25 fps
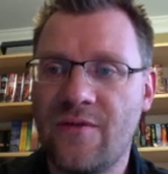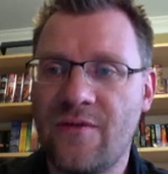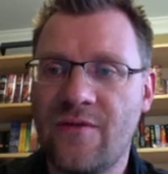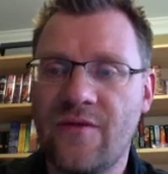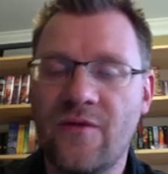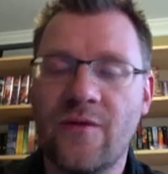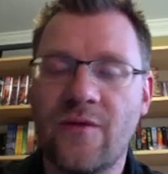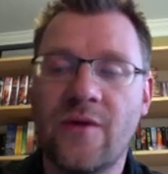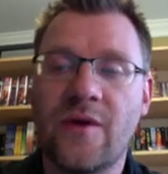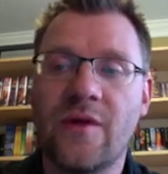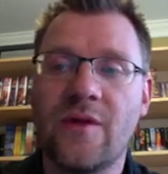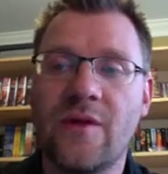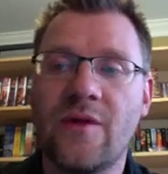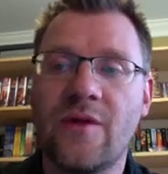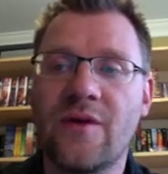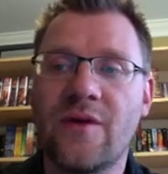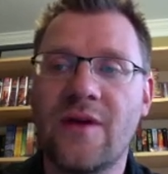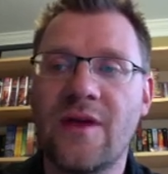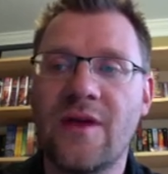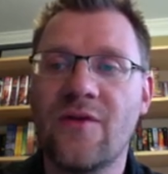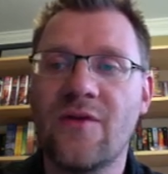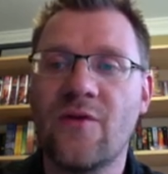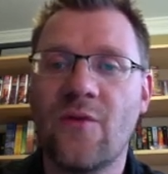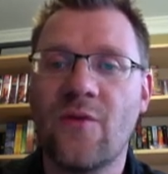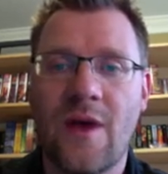So it could look
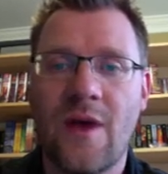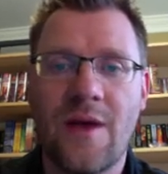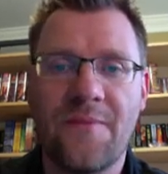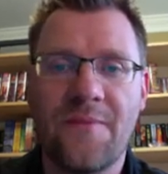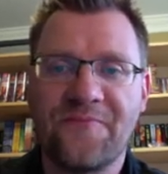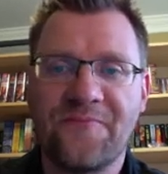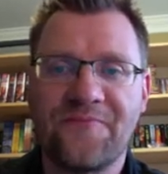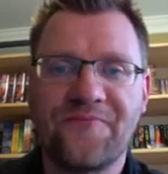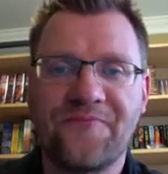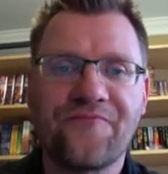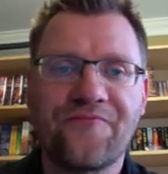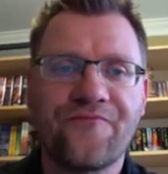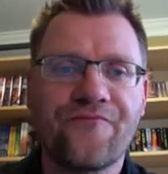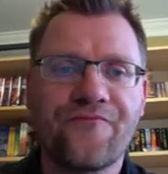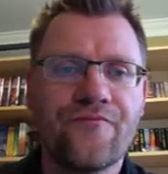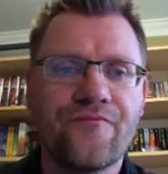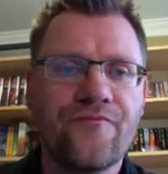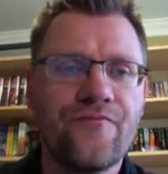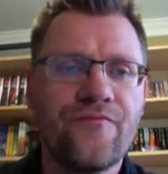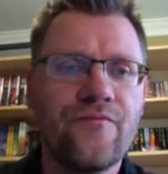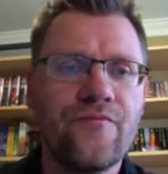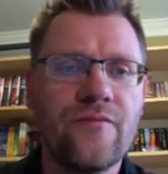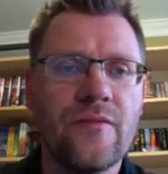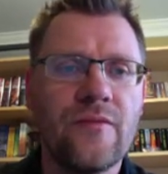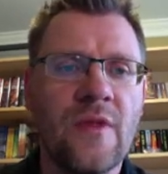either way.
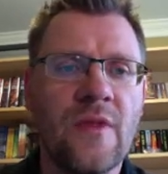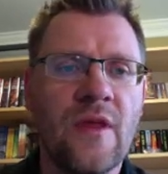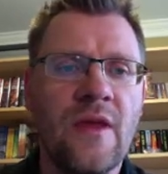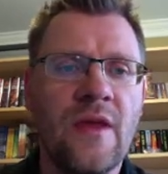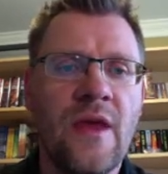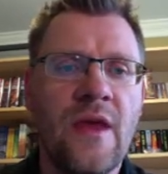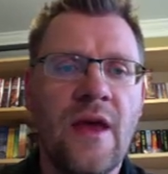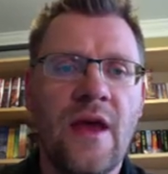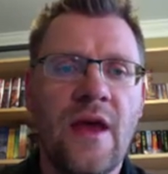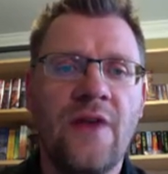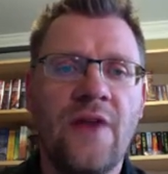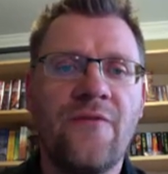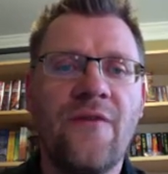And